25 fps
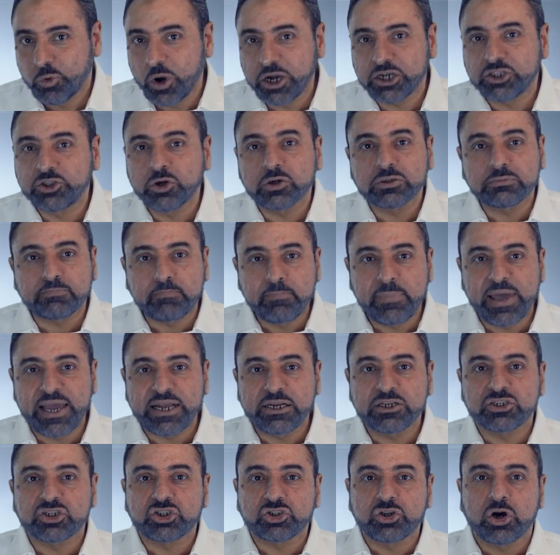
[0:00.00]
Why don't
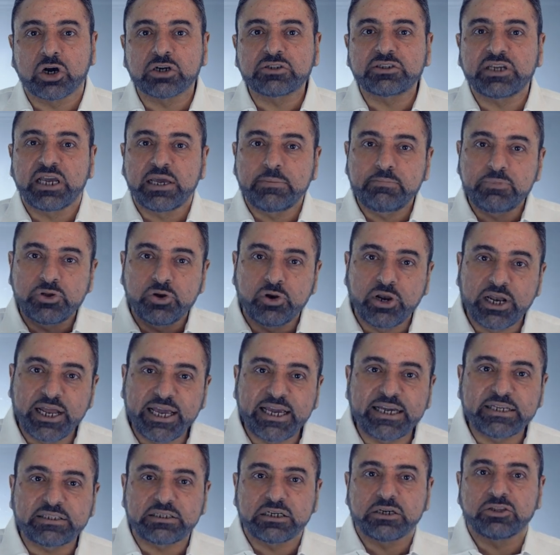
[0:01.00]
men start
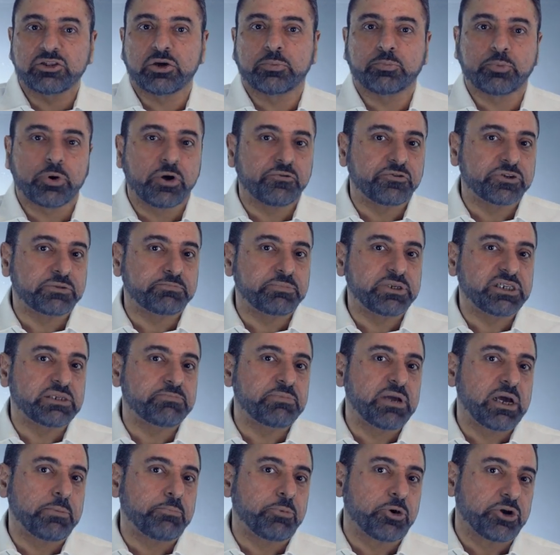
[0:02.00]
emulating the Prophet, peace
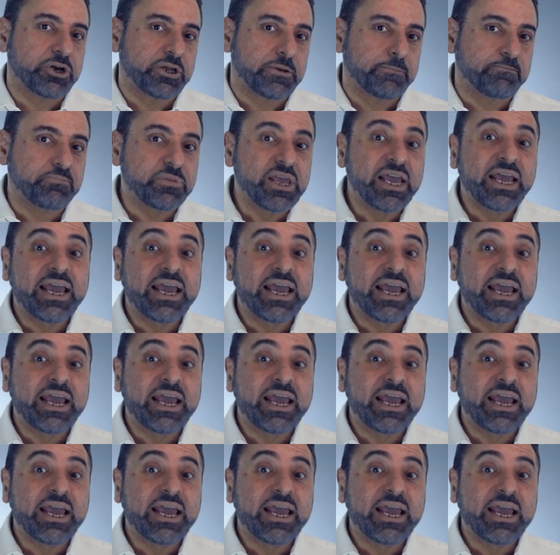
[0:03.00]
be upon him,